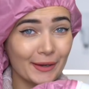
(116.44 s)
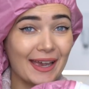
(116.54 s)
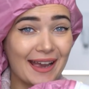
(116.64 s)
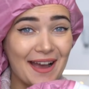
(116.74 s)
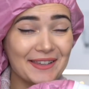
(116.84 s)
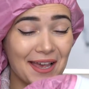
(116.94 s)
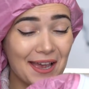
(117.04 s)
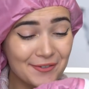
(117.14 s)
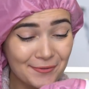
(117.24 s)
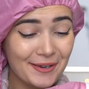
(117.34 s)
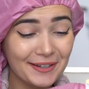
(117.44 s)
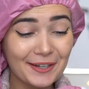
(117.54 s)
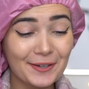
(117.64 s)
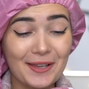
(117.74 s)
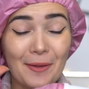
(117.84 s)
Okay guys, I have some good
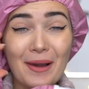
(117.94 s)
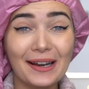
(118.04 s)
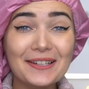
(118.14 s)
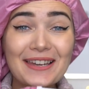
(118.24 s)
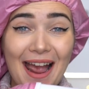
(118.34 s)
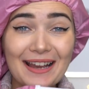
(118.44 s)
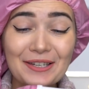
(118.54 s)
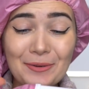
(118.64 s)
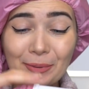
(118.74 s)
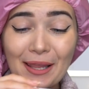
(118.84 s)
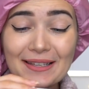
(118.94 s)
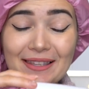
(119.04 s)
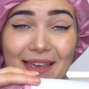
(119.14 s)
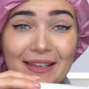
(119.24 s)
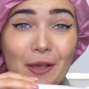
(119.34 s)
news. I managed to actually place
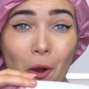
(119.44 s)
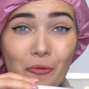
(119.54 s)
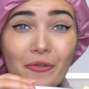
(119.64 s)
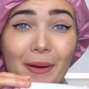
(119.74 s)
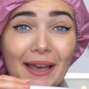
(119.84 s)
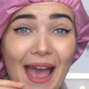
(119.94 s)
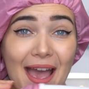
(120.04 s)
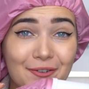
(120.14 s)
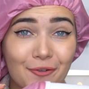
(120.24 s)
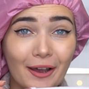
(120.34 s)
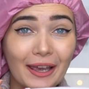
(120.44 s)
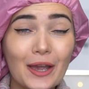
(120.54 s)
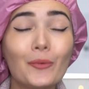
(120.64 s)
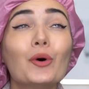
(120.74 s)
this over my hairdryer. It